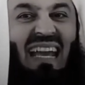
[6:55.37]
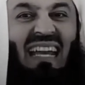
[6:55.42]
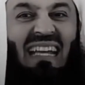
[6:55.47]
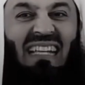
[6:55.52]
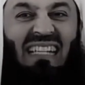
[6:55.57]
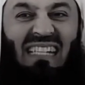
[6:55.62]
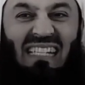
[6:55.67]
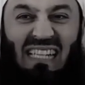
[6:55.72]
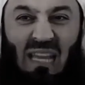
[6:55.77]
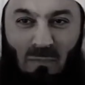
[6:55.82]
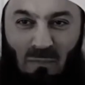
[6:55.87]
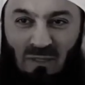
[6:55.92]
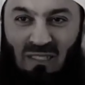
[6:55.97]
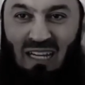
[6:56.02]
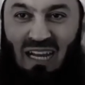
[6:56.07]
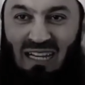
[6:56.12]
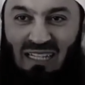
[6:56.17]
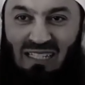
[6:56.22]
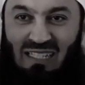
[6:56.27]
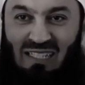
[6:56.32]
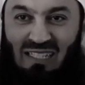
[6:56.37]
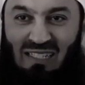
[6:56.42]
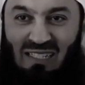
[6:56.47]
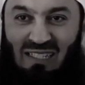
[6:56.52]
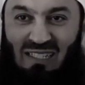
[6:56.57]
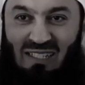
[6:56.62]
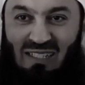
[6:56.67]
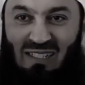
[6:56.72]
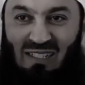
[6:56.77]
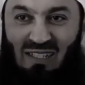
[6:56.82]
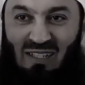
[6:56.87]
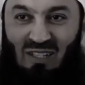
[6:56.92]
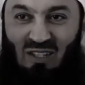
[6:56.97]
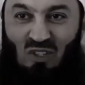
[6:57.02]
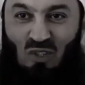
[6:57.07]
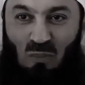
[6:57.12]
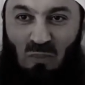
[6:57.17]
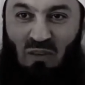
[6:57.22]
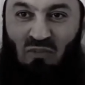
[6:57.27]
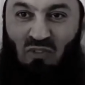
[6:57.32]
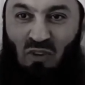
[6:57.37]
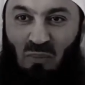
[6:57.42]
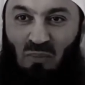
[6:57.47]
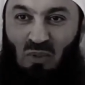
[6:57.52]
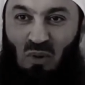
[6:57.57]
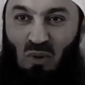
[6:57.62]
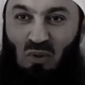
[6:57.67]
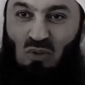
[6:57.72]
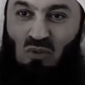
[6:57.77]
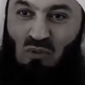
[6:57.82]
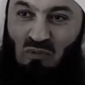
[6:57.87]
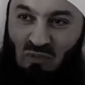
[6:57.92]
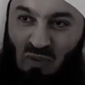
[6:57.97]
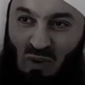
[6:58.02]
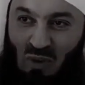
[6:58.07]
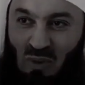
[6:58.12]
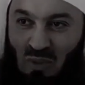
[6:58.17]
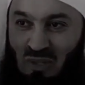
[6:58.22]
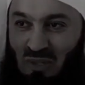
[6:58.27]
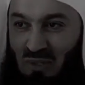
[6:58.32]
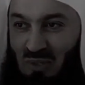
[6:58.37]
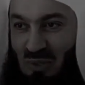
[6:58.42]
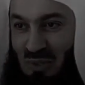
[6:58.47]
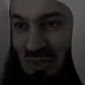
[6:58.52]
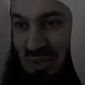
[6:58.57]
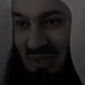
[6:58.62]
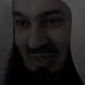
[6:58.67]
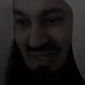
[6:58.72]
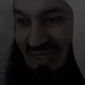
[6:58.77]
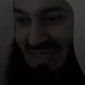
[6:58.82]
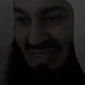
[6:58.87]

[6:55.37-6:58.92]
accept us to be from those who follow the truth.